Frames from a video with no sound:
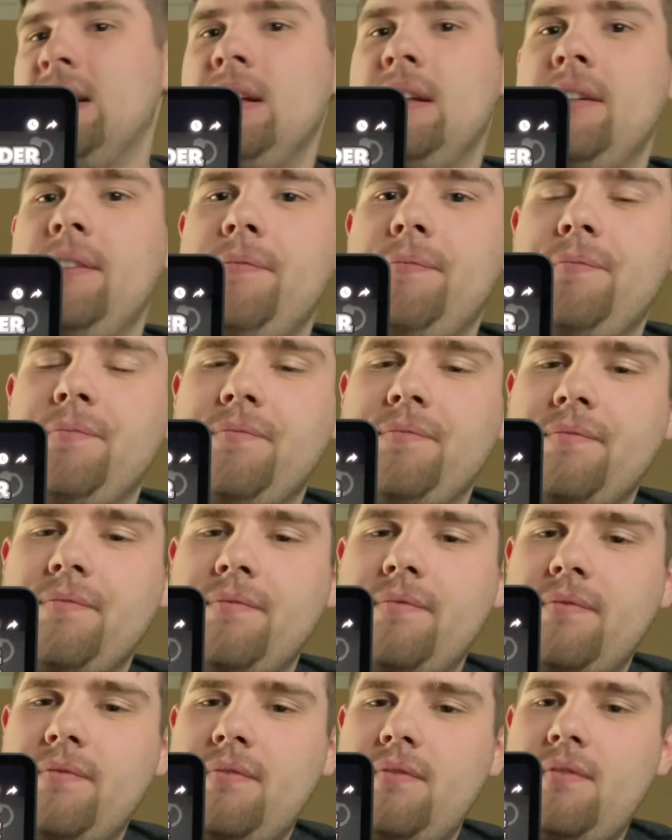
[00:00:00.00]

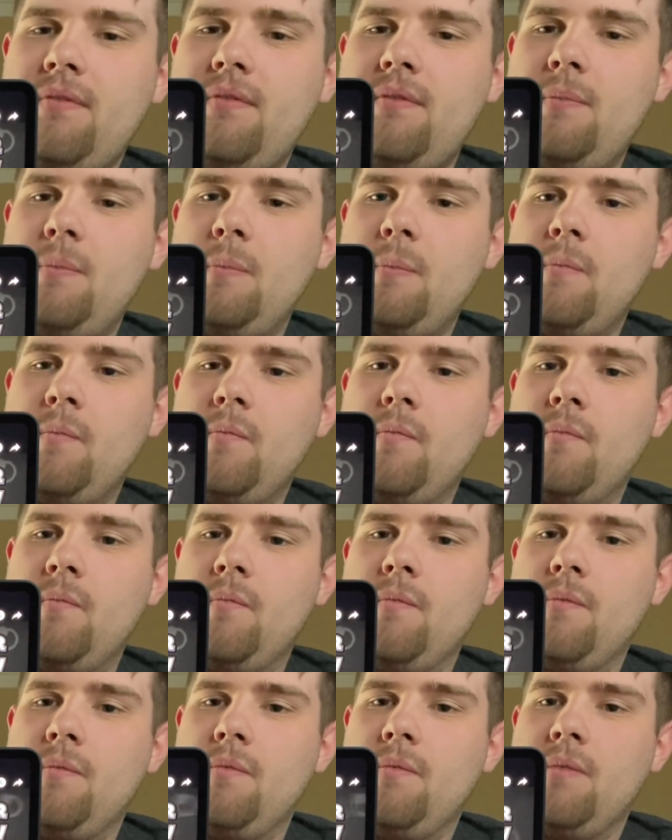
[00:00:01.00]

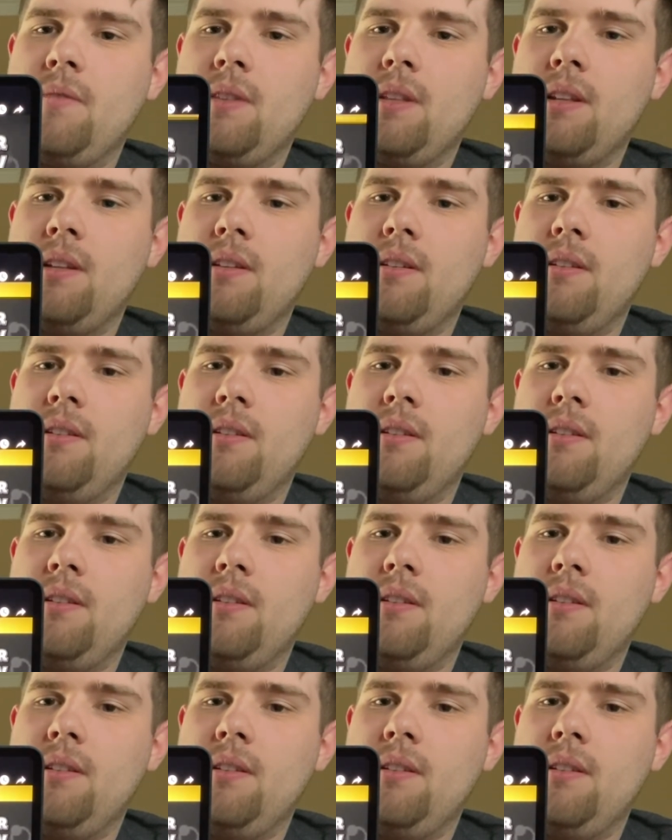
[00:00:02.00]
[no speech]